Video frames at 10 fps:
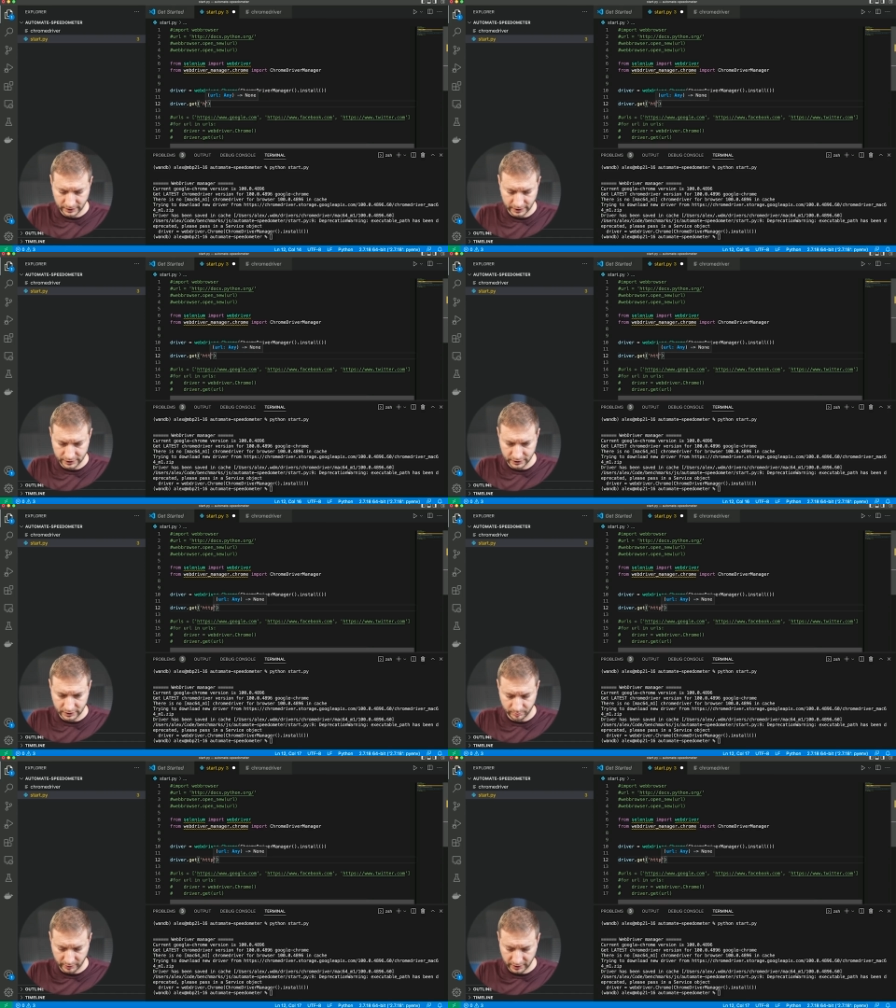H T
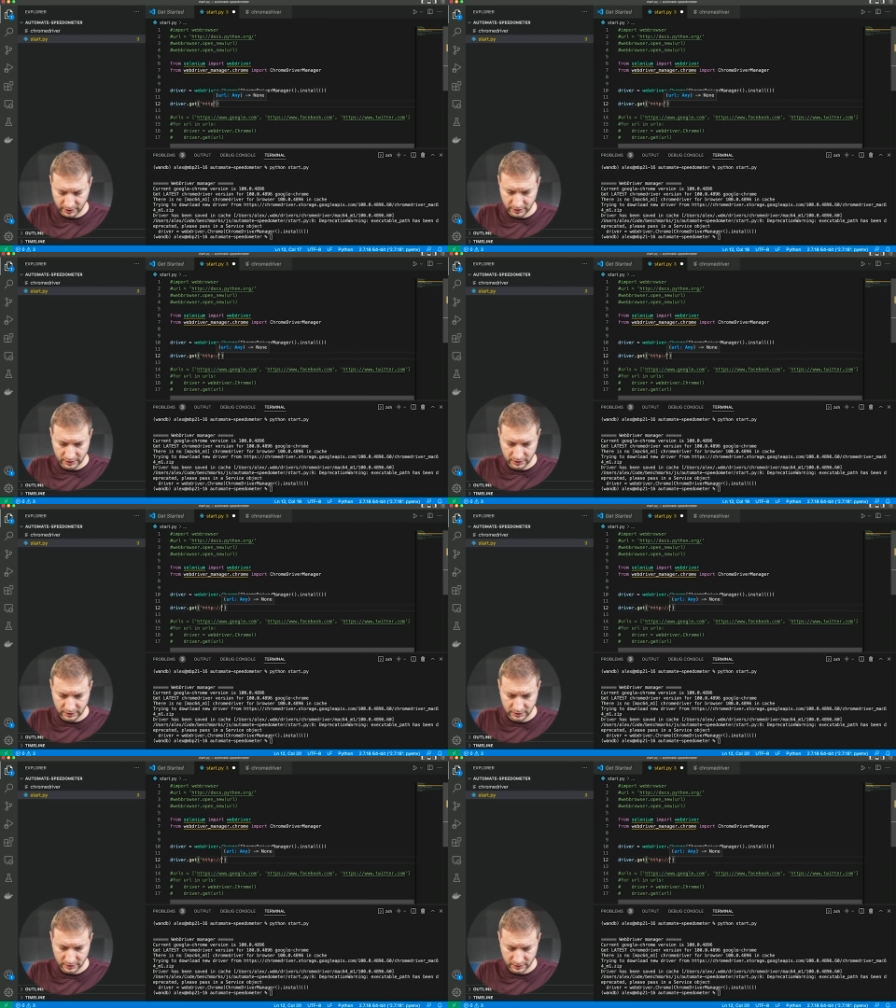T P
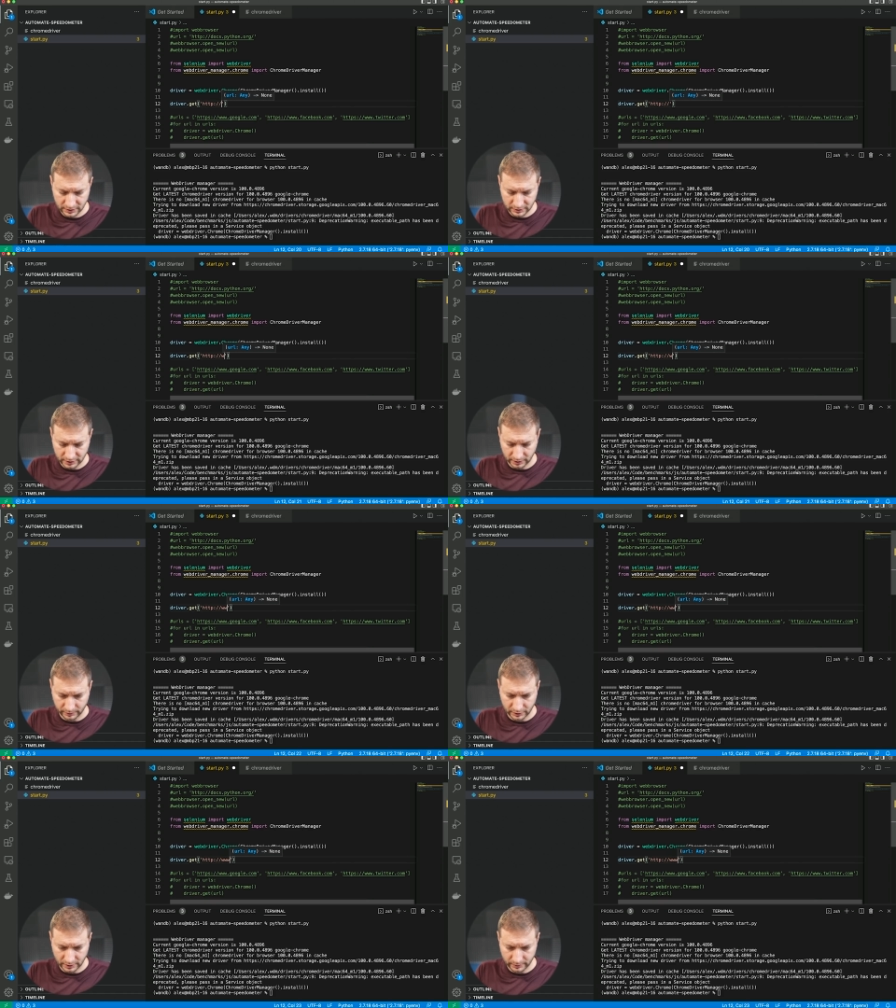
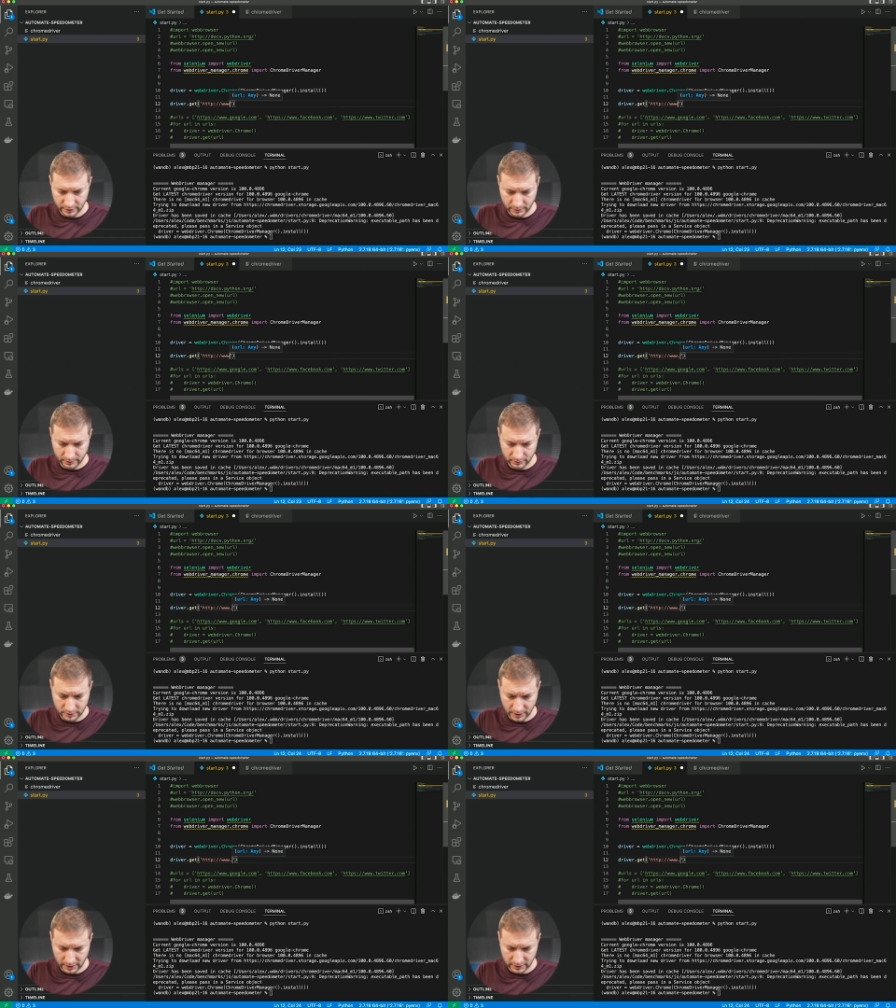w w w
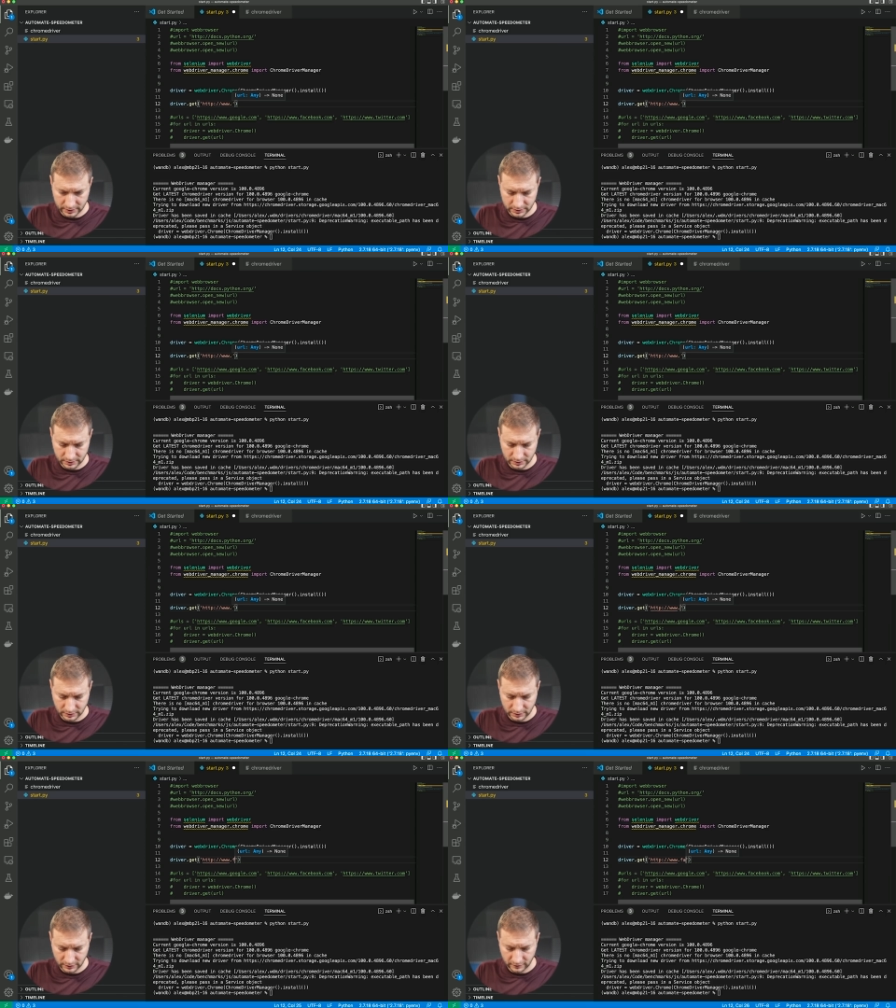dot
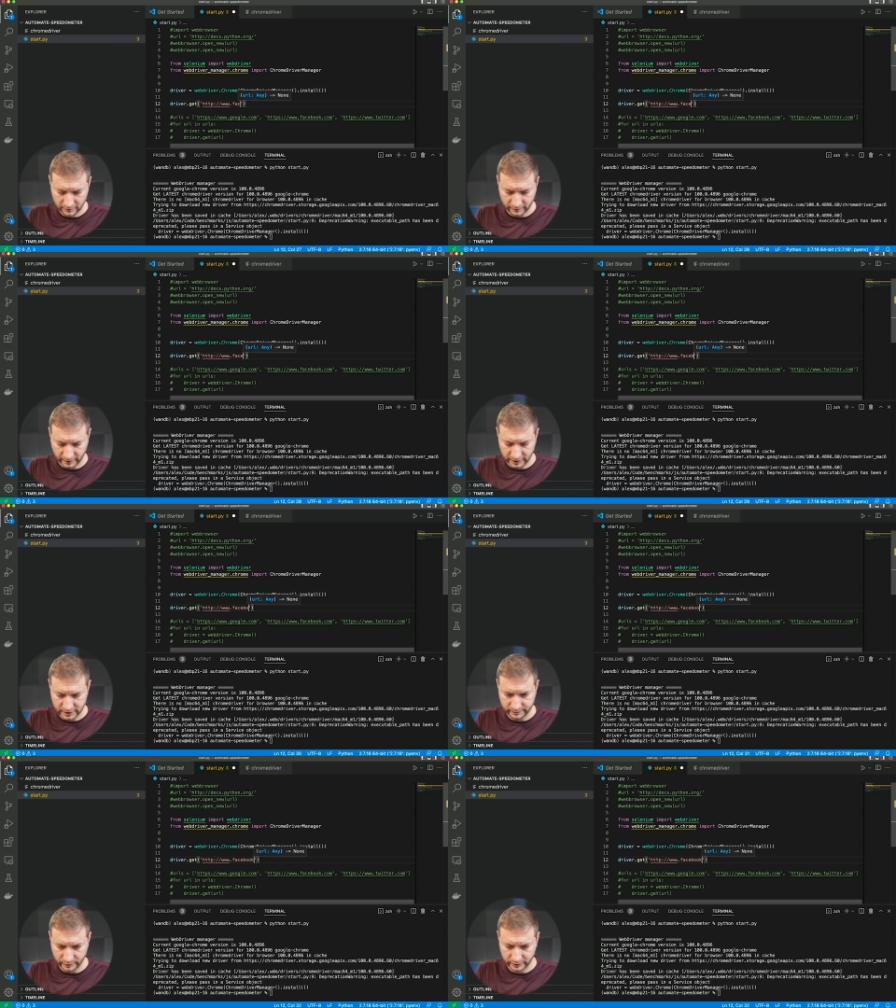
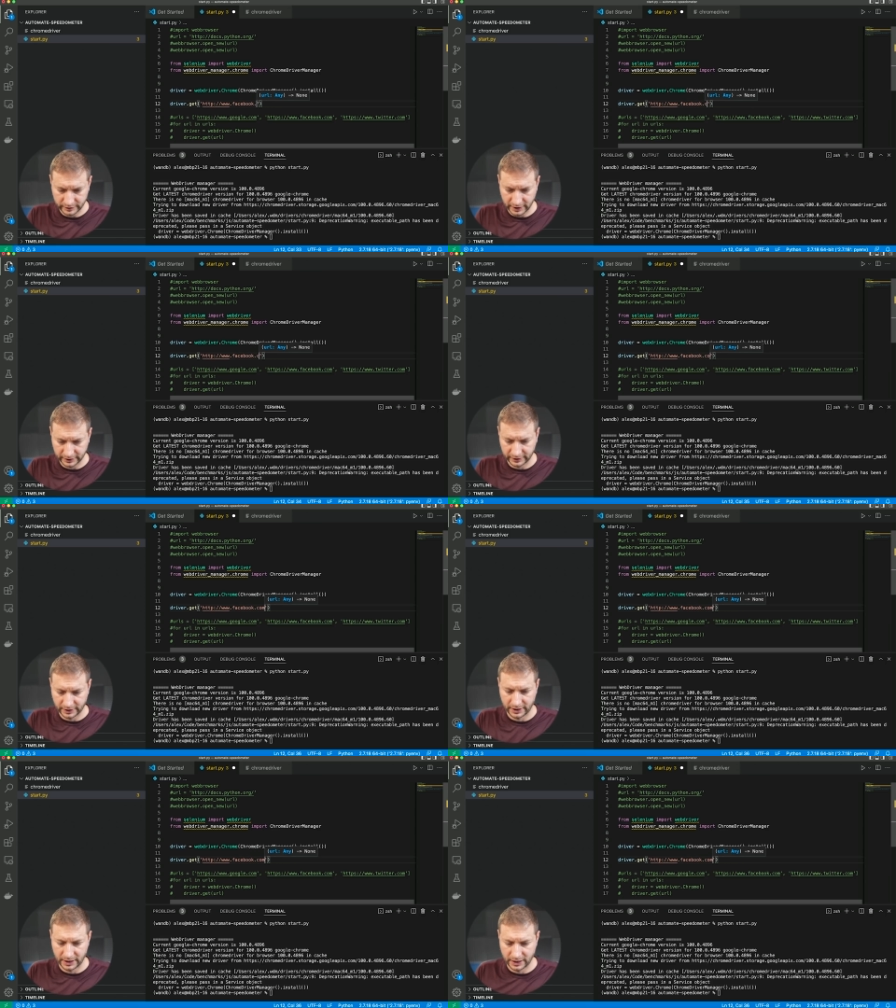facebook dot
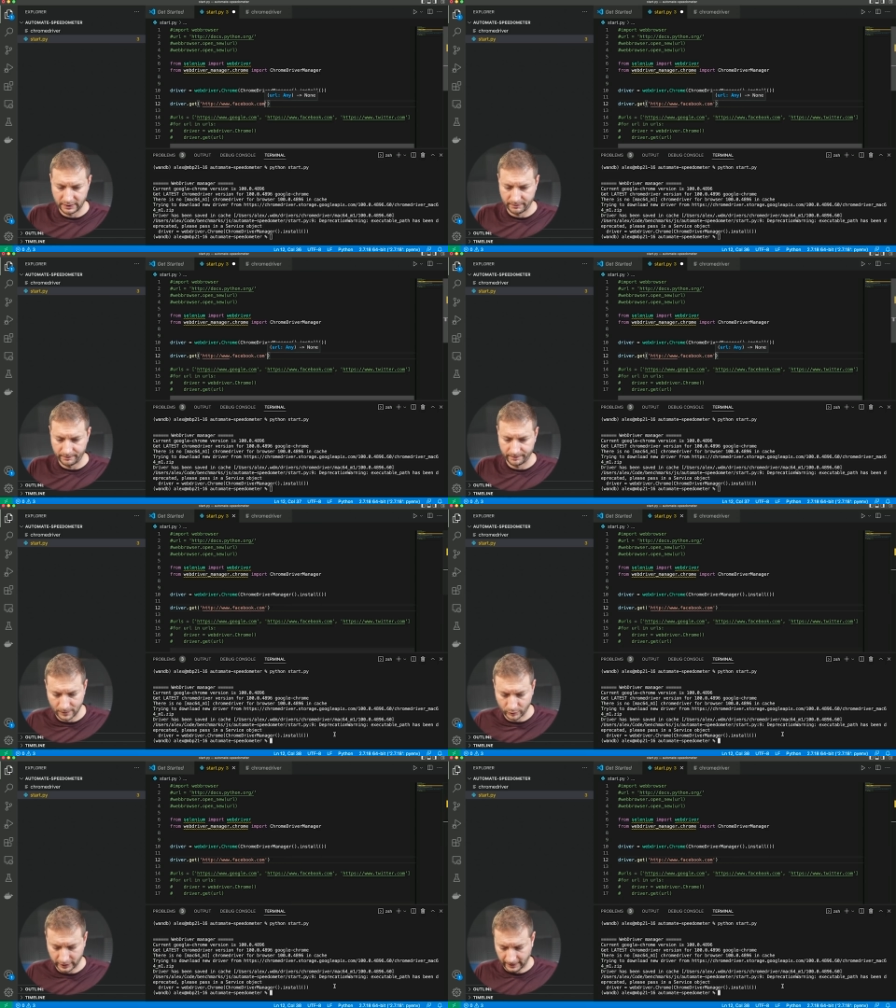com.
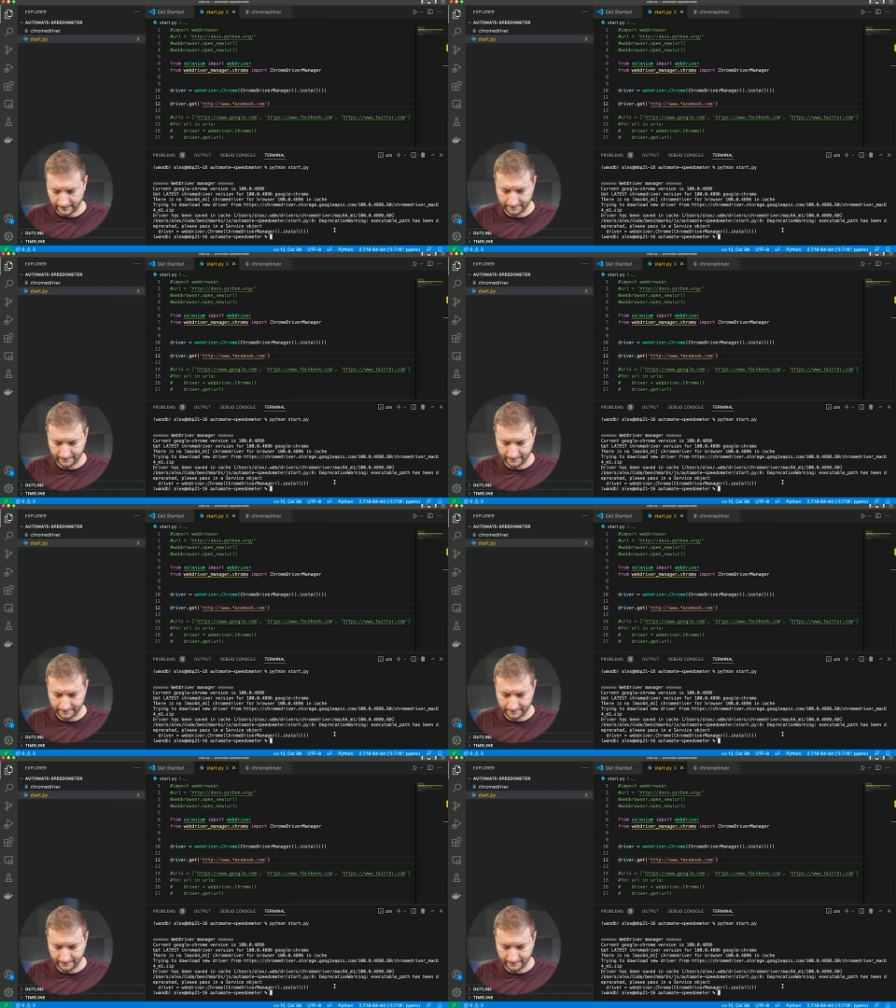Okay,